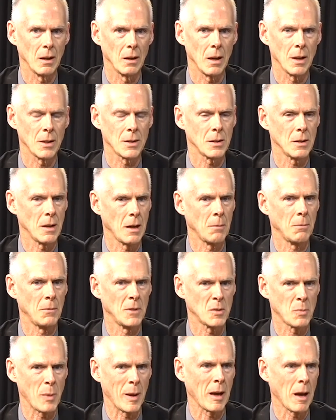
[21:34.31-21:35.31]

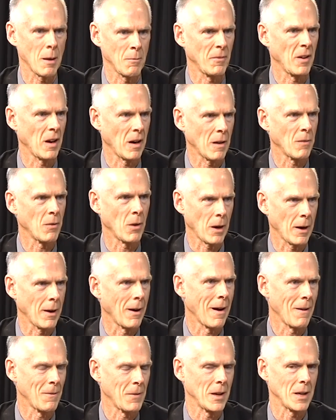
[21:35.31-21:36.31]
it's become very, very
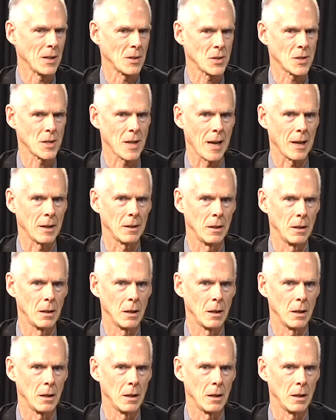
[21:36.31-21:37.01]
obvious that